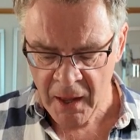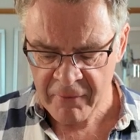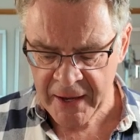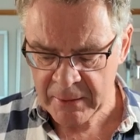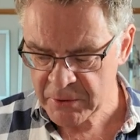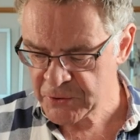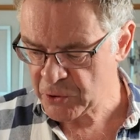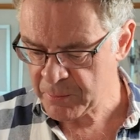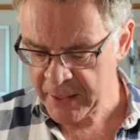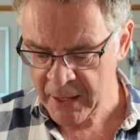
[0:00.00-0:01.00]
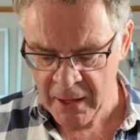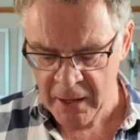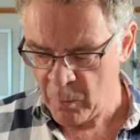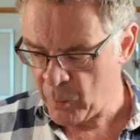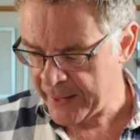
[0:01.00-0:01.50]
available to me
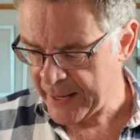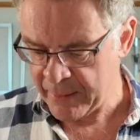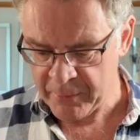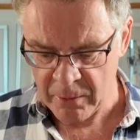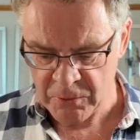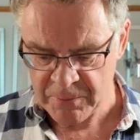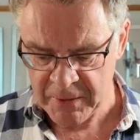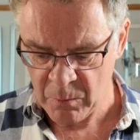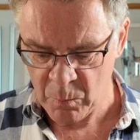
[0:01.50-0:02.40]
when I'm going to be